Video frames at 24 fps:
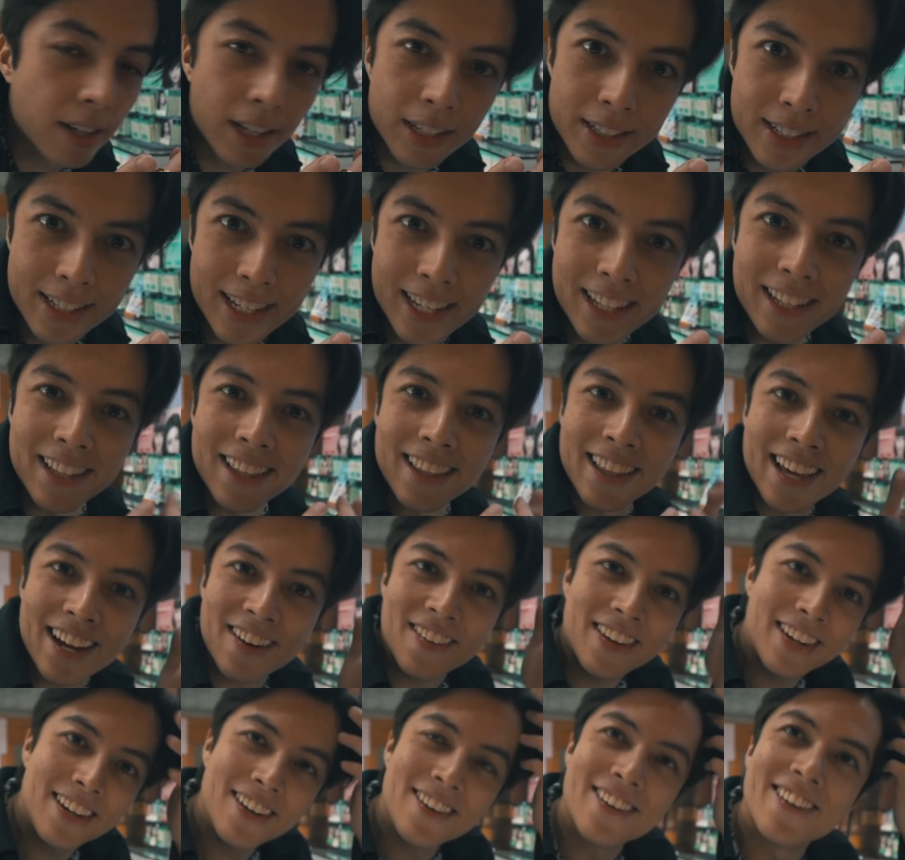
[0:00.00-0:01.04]
It's in,
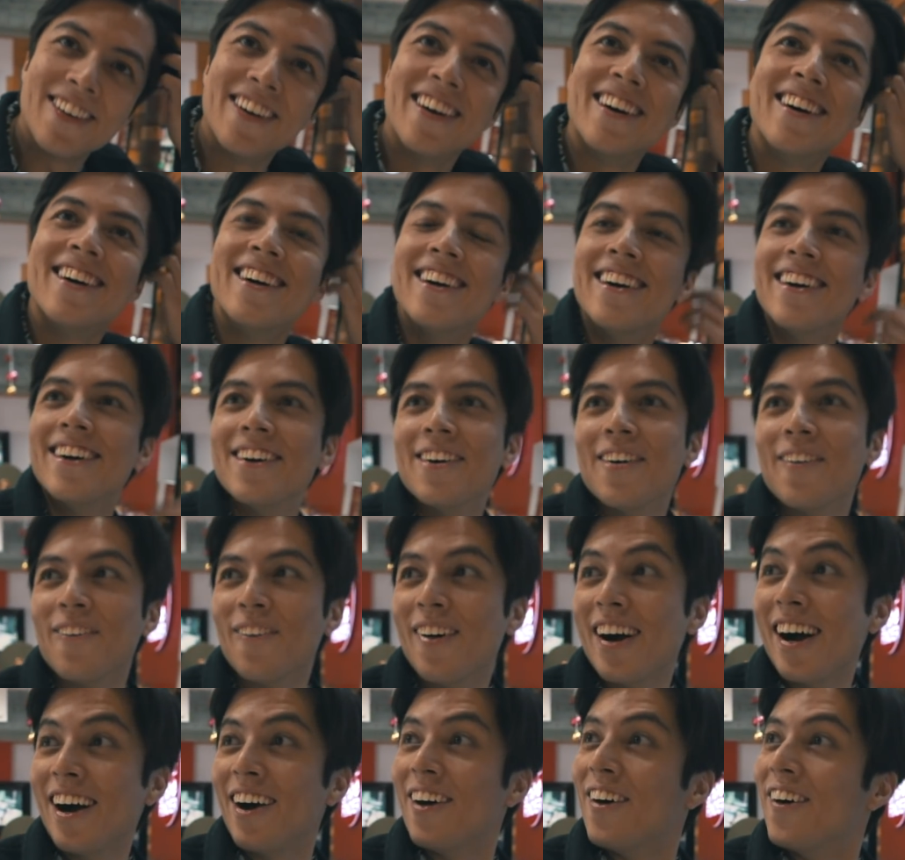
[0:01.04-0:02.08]
there we go.
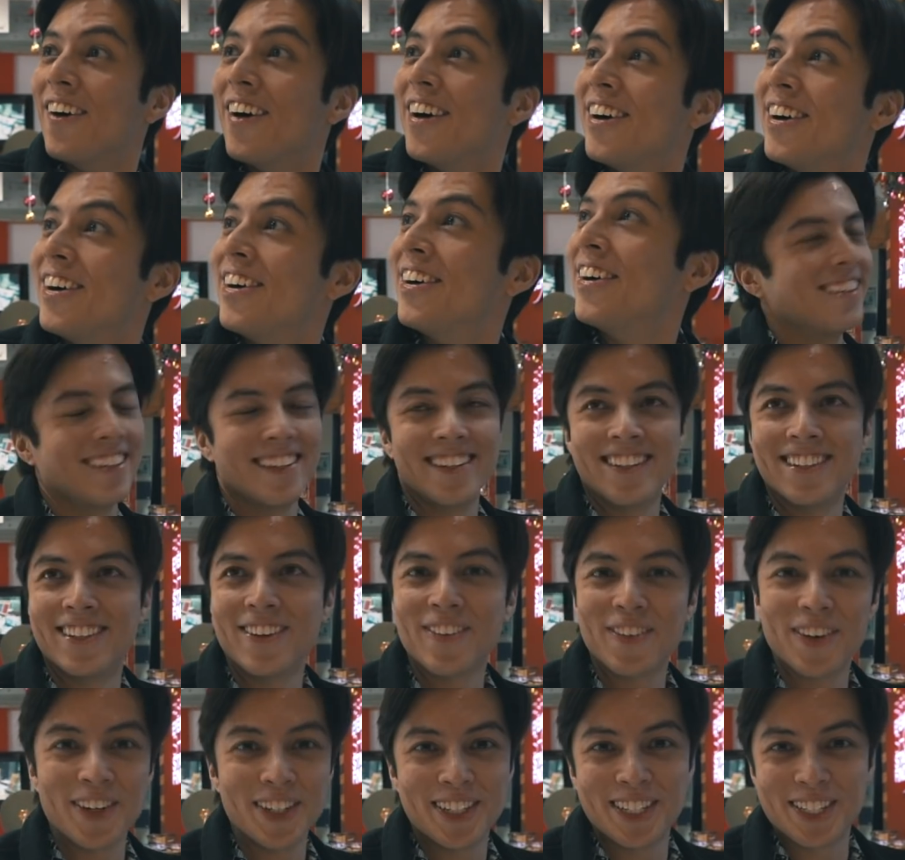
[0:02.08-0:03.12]
Wow,
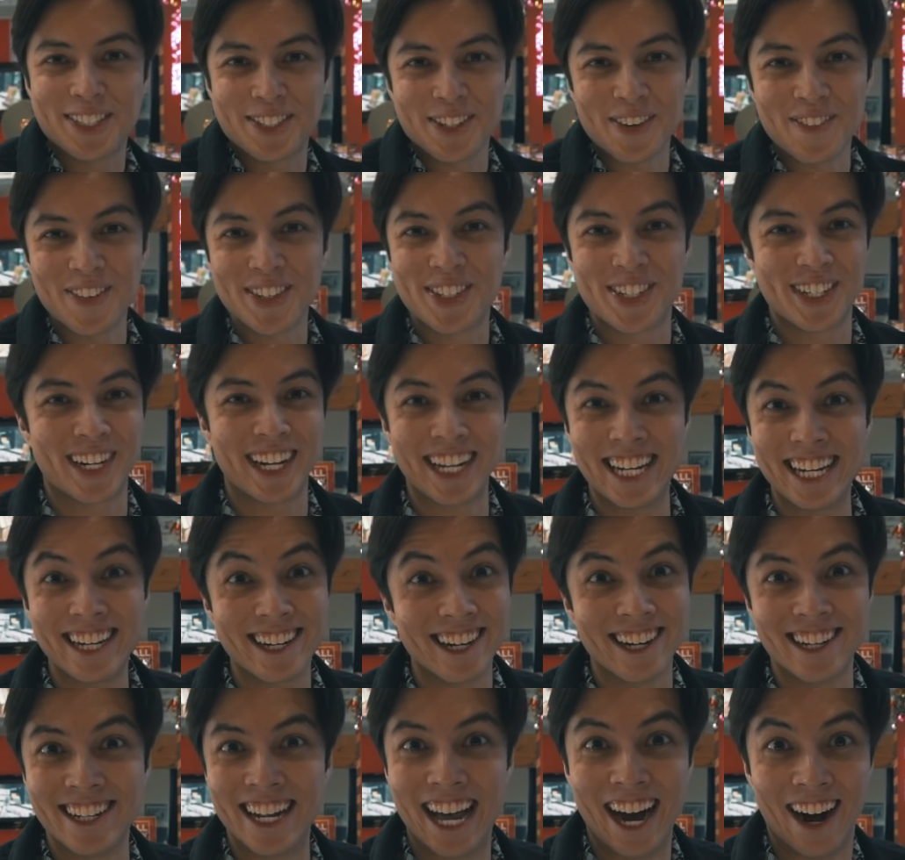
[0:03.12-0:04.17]
the world is so much
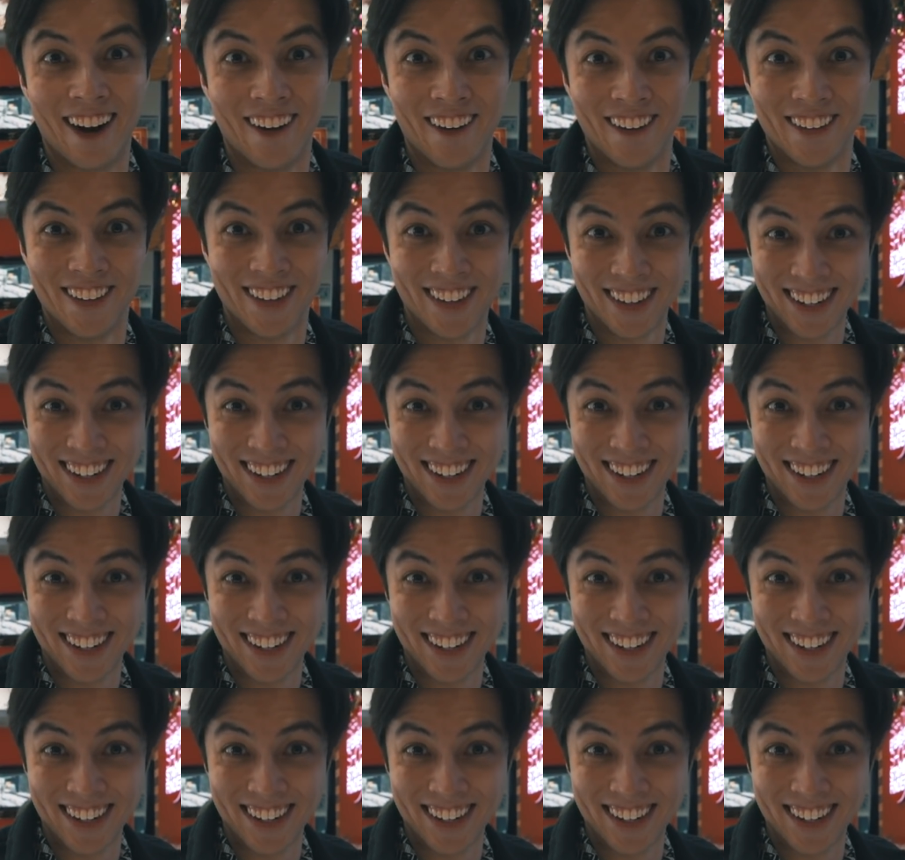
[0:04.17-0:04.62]
clearer now.